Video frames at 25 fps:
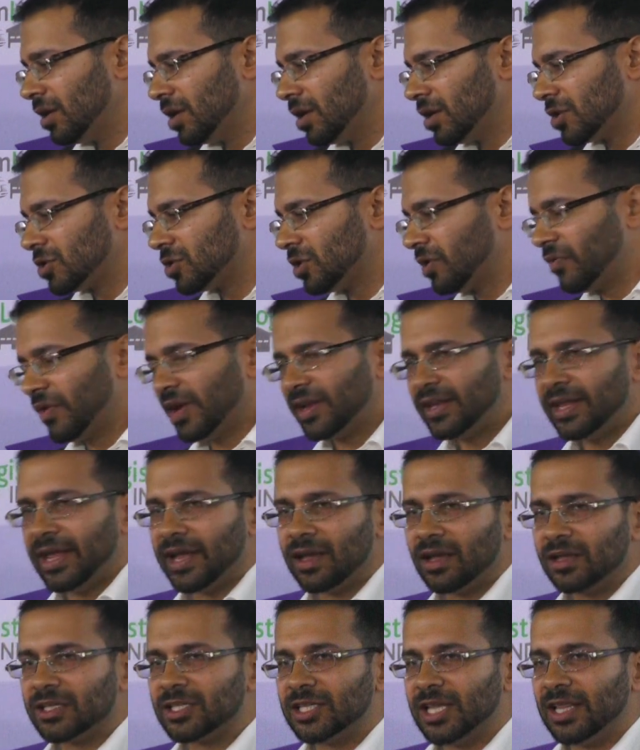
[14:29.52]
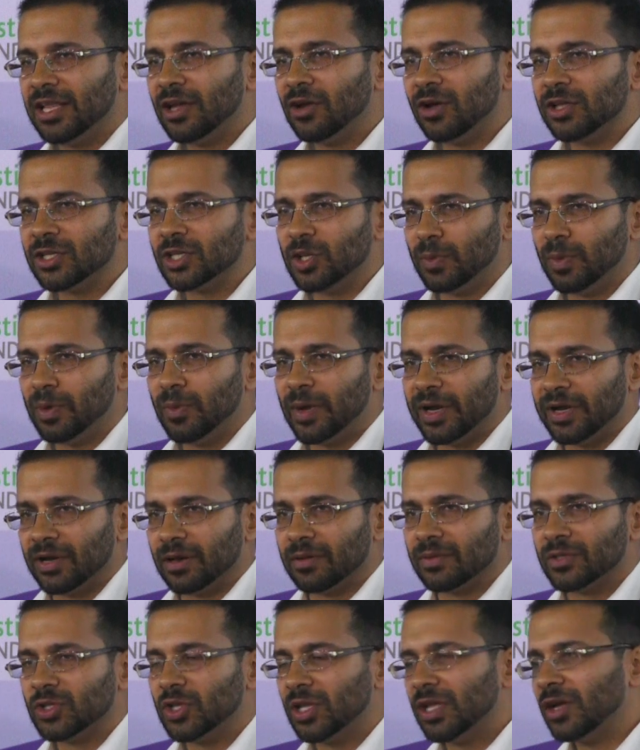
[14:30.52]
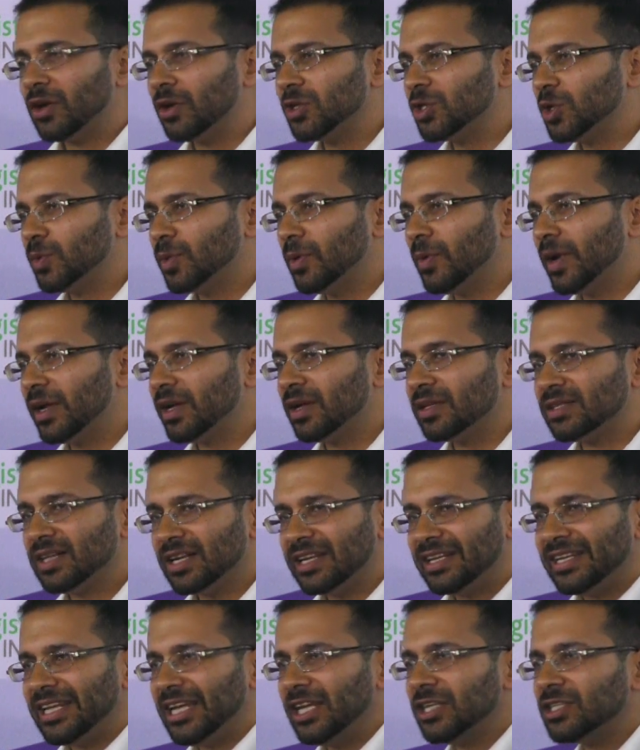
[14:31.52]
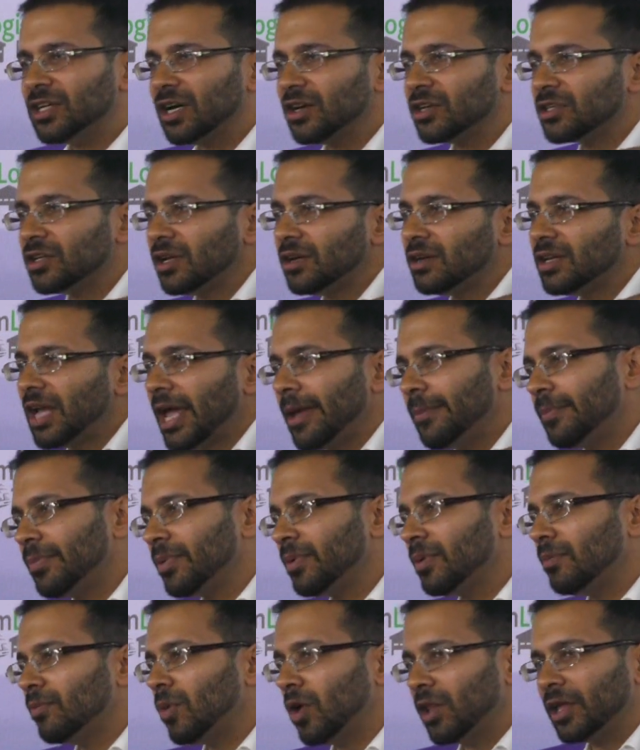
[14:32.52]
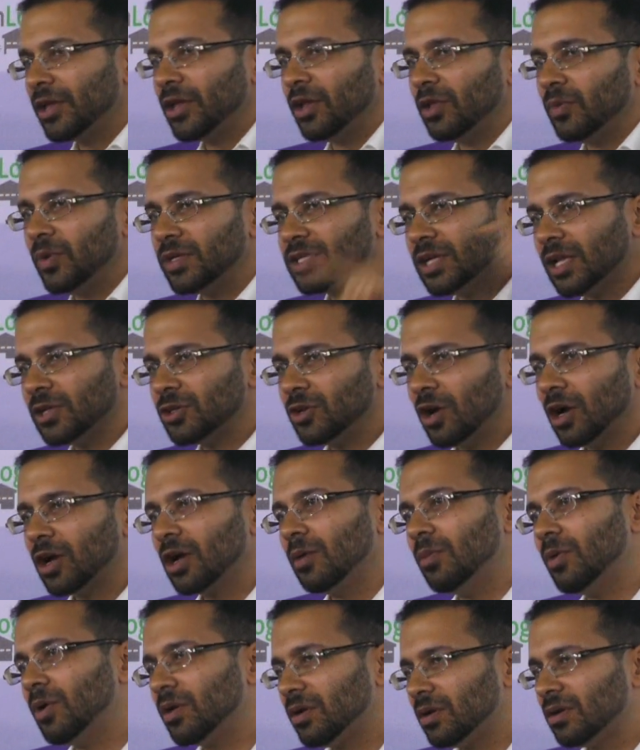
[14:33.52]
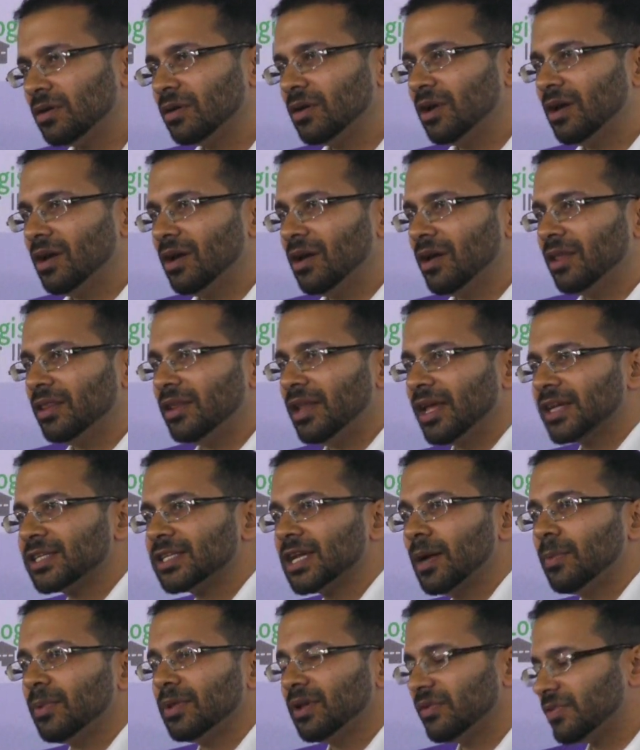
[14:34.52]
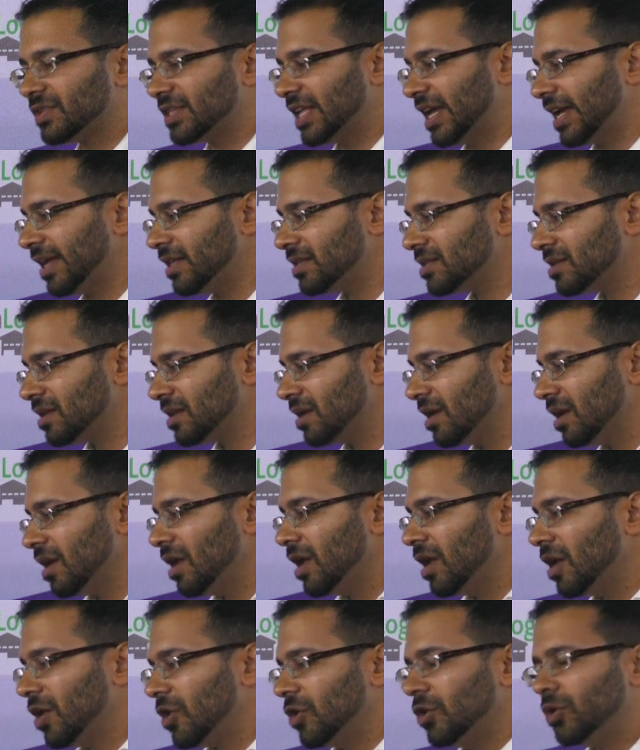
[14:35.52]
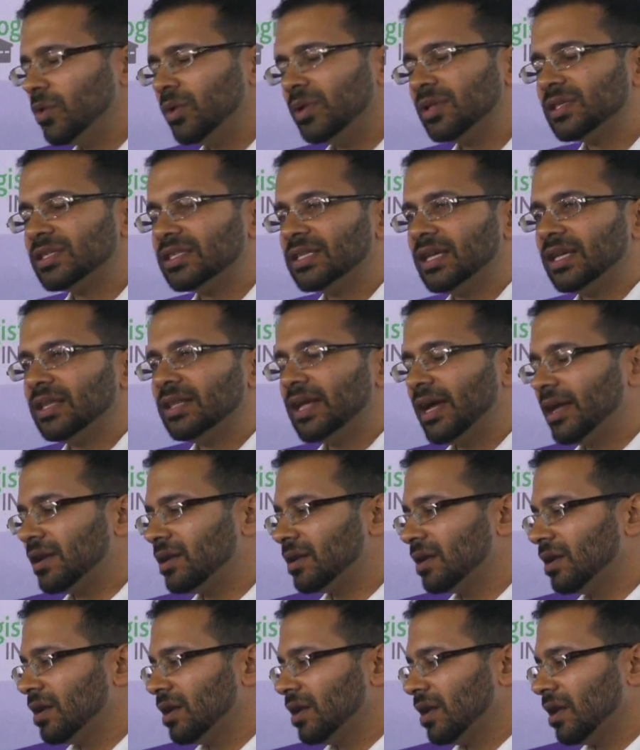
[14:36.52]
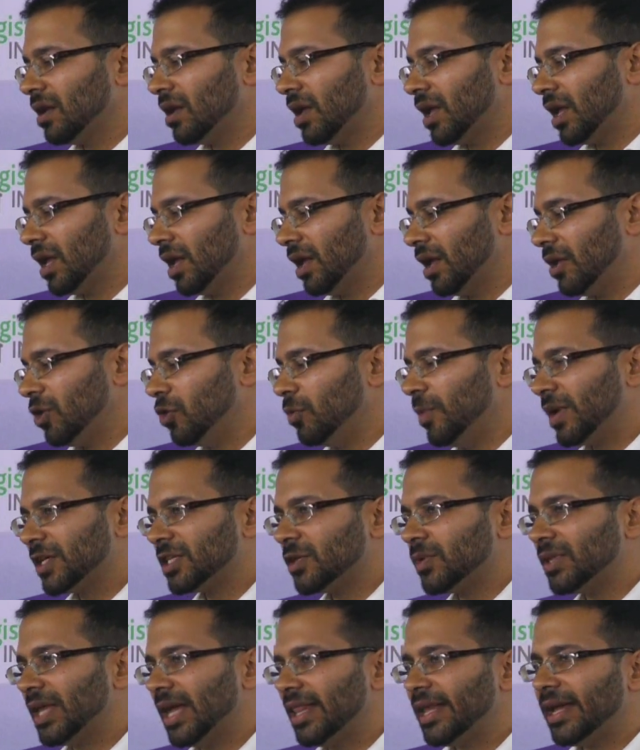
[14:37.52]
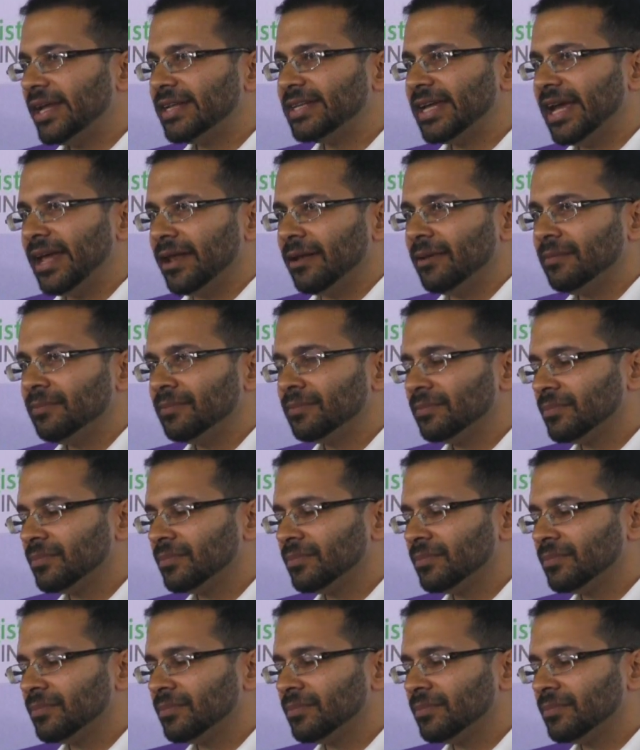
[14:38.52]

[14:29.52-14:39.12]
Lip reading: So if I take a silicon super wetter is a T-junction type molecule, which I'll talk about in the next couple of slides. You will see that you mix it with La10,